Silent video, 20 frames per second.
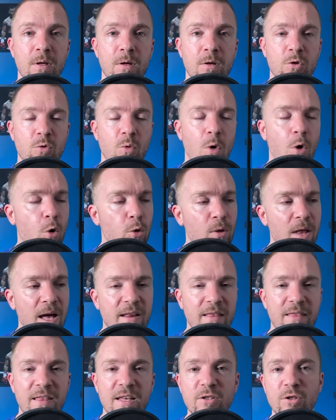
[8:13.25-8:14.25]
So a whole lot
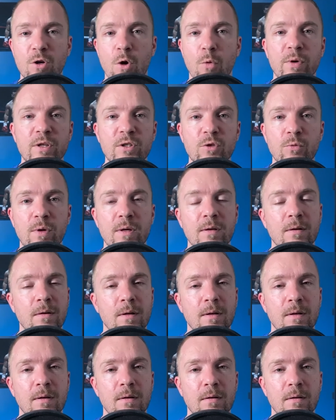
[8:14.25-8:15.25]
of things go into it.
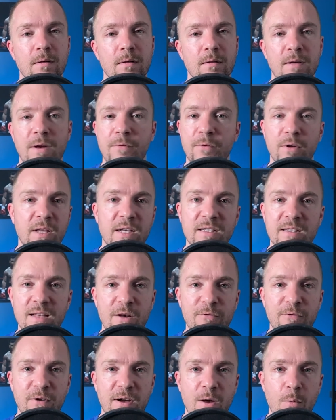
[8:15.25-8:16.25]
Nevertheless, not
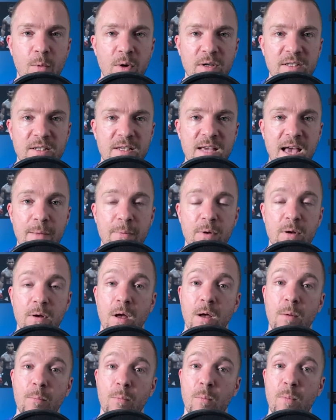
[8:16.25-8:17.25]
a fight I want to see happen.
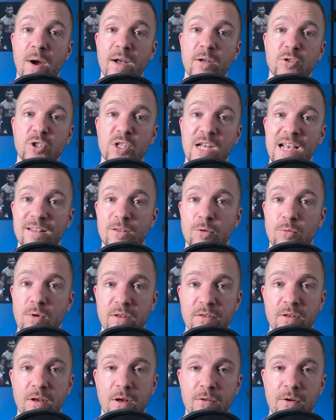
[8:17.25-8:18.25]
But Michael Chandler,
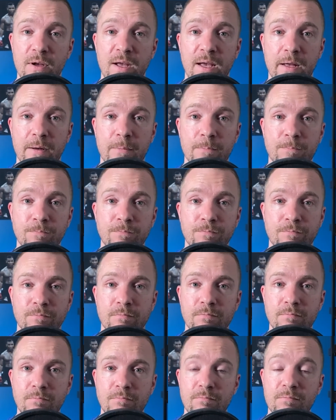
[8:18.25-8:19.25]
on the other hand,
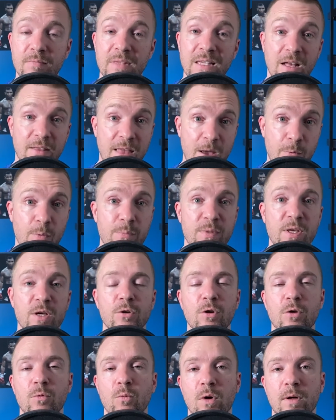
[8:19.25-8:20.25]
now that would be a
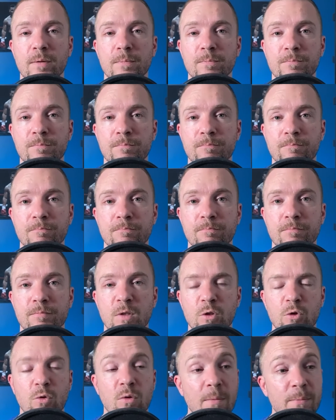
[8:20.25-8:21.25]
good one.
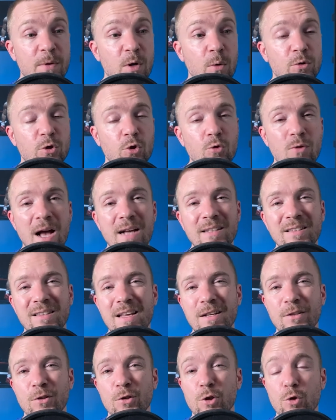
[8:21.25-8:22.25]
So let me know what you guys
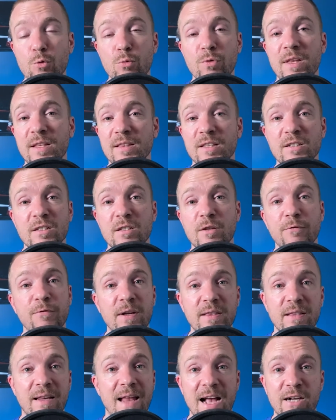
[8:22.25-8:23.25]
think. Do you think this is a
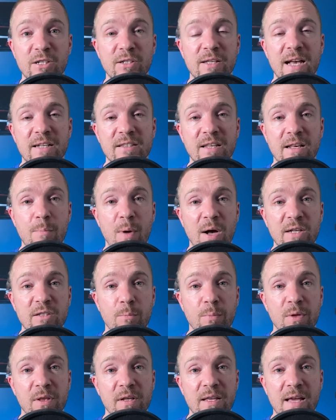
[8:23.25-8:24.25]
fight that actually has any
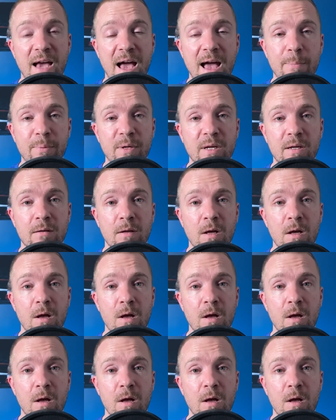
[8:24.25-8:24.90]
possibility of happening?